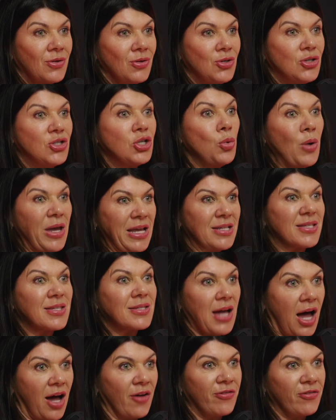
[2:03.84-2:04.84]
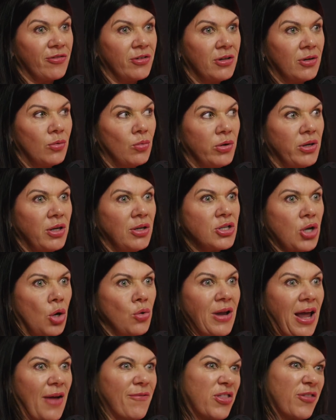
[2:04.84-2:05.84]
doing stuff, well, you don't
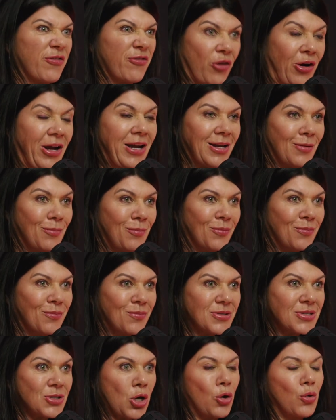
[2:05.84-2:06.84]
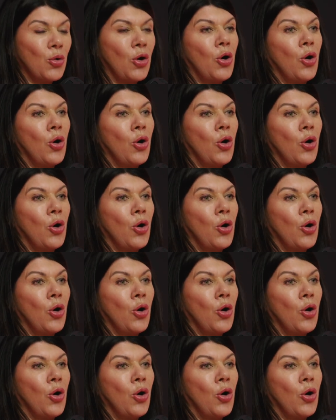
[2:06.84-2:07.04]
have the freedom. So